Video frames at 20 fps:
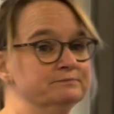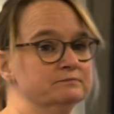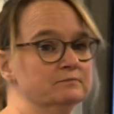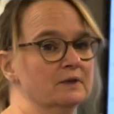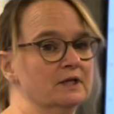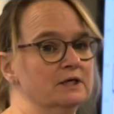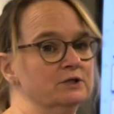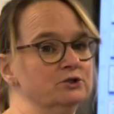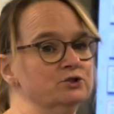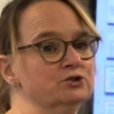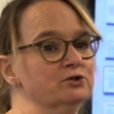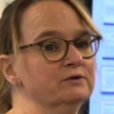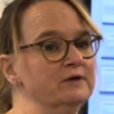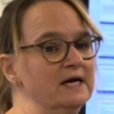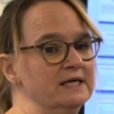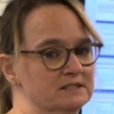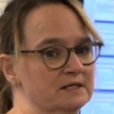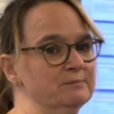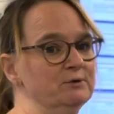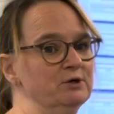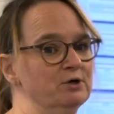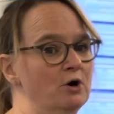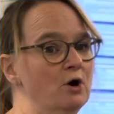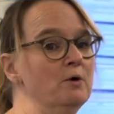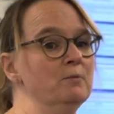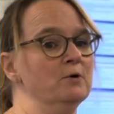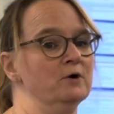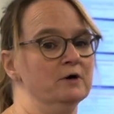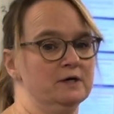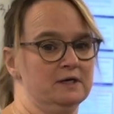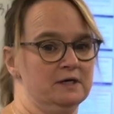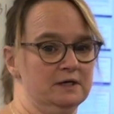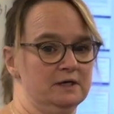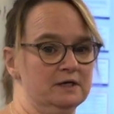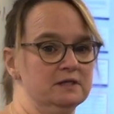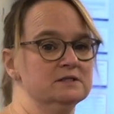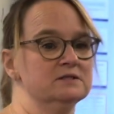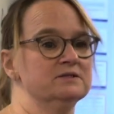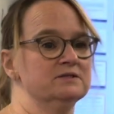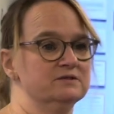because you've got some of your homework
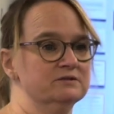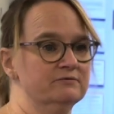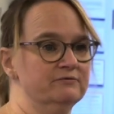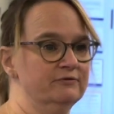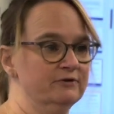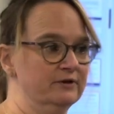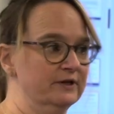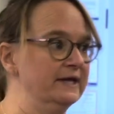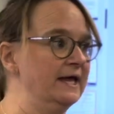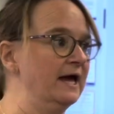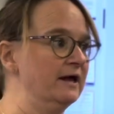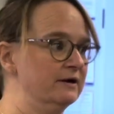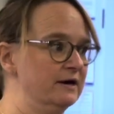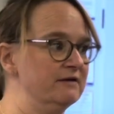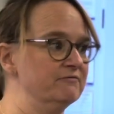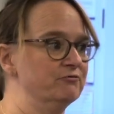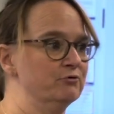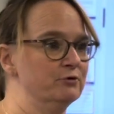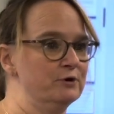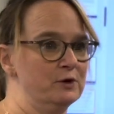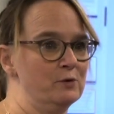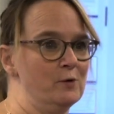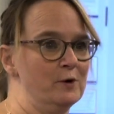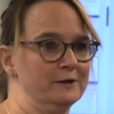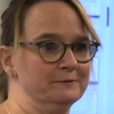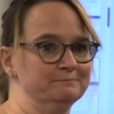is filling out 941.